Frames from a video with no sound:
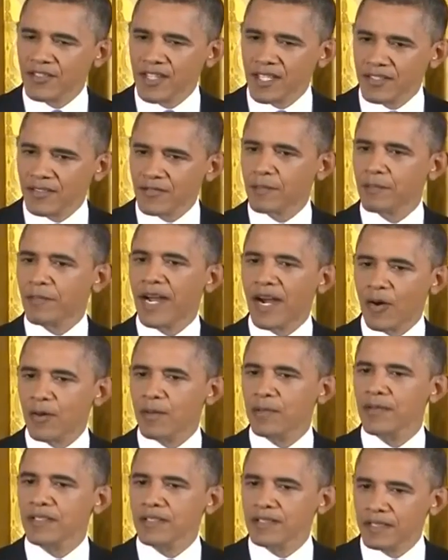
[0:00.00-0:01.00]
a sense of
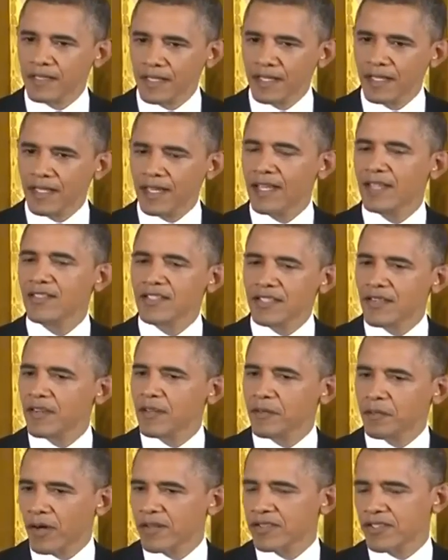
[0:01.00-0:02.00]
empowerment and
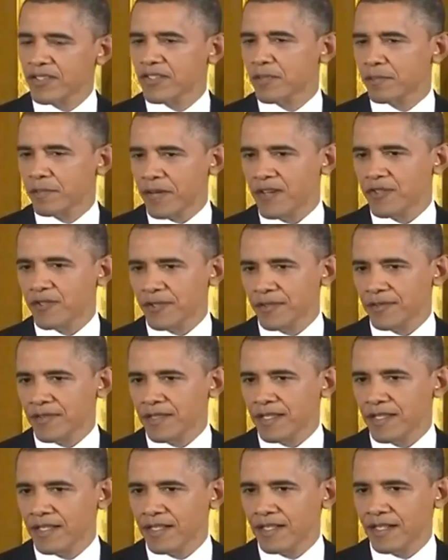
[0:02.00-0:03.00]
civic participation
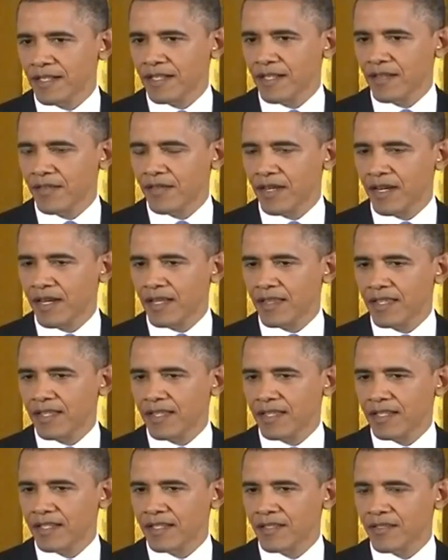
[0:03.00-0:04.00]
that I
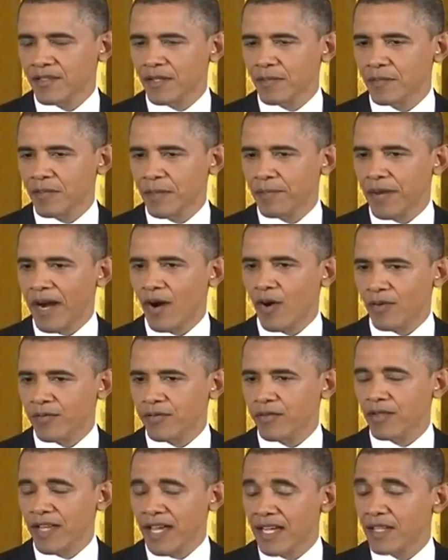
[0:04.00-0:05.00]
think is going to be
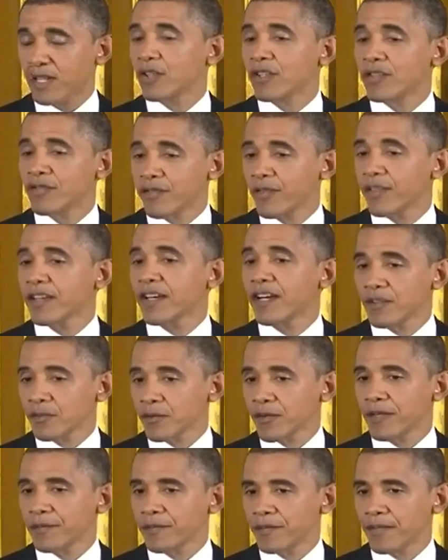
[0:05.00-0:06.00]
powerful and good for the
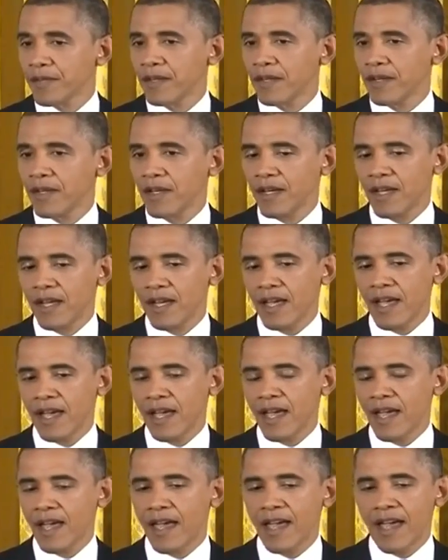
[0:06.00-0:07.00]
country.
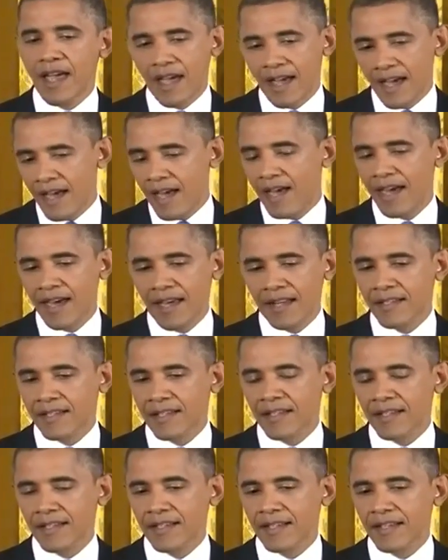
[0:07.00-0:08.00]

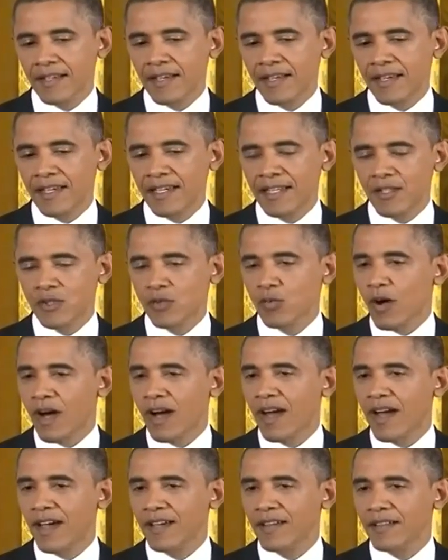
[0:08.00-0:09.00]
And it is
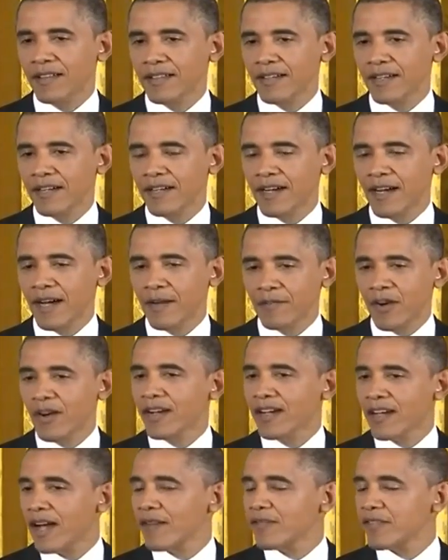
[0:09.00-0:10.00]
why I'm
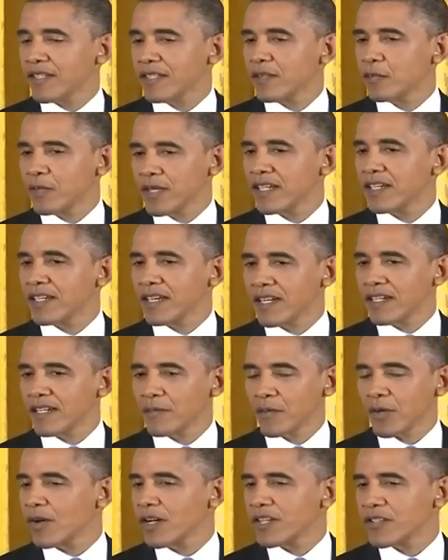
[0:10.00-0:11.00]
very confident that we can get
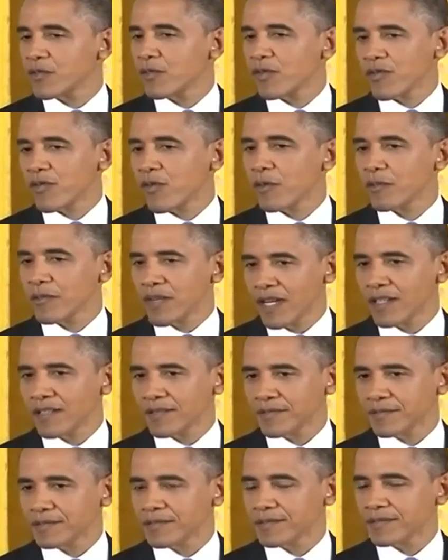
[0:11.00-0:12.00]
immigration reform
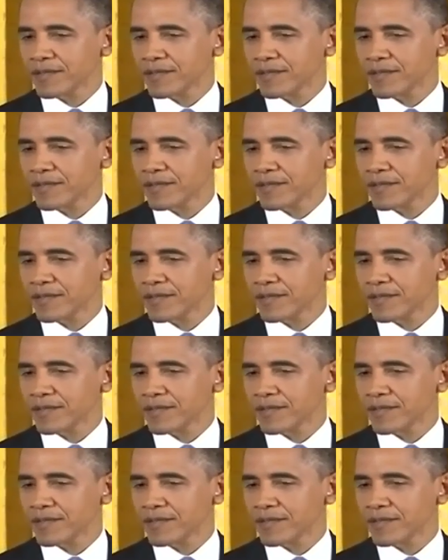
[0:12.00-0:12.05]
done.